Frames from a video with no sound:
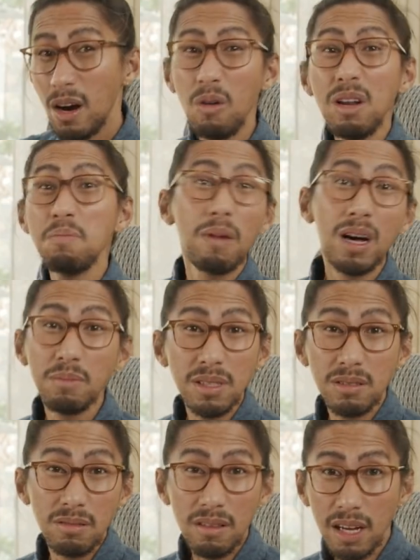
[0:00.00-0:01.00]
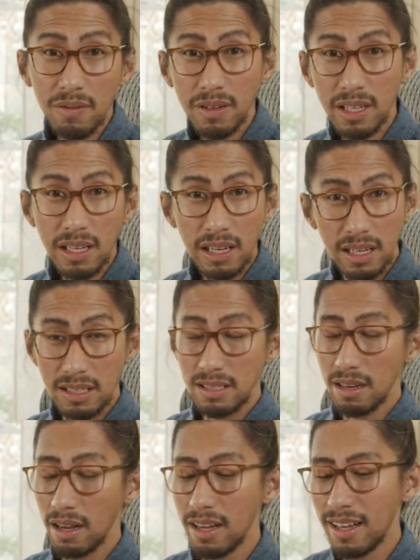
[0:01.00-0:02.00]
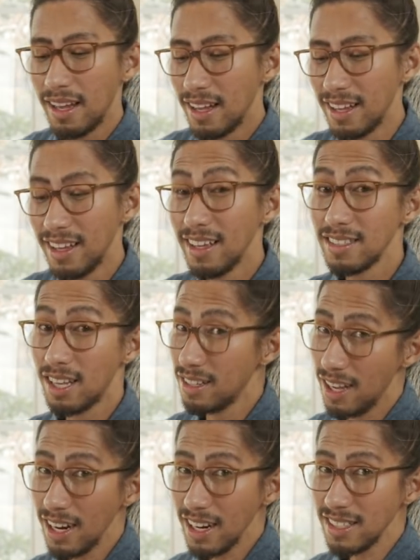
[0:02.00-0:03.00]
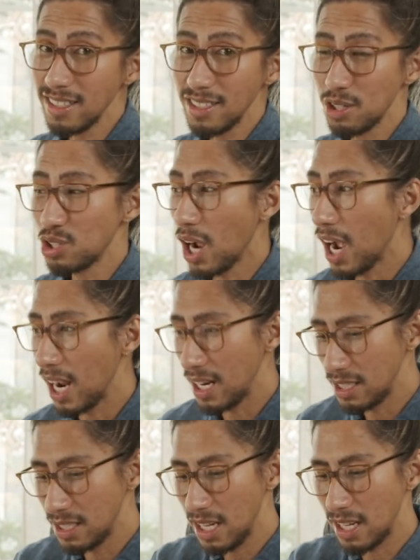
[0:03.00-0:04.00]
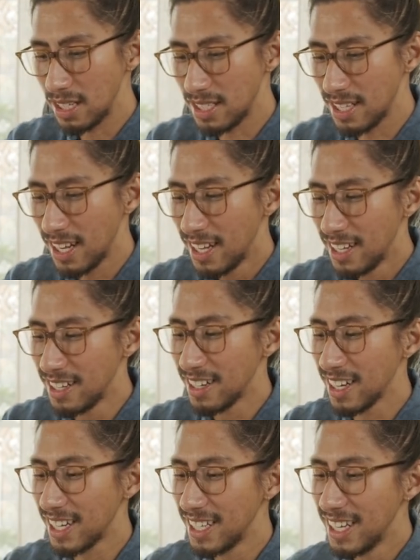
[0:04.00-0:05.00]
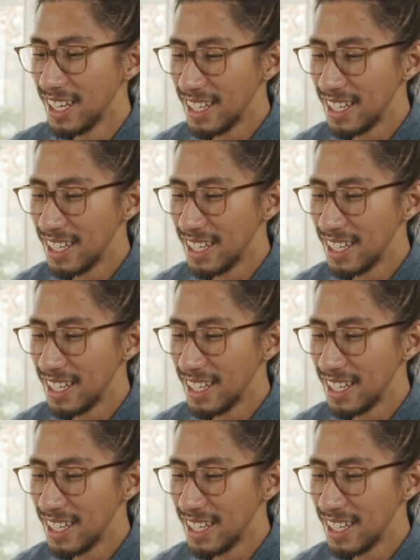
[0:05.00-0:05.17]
Only moms do that for the kids, okay? So not unless it's your child, then yes. Okay.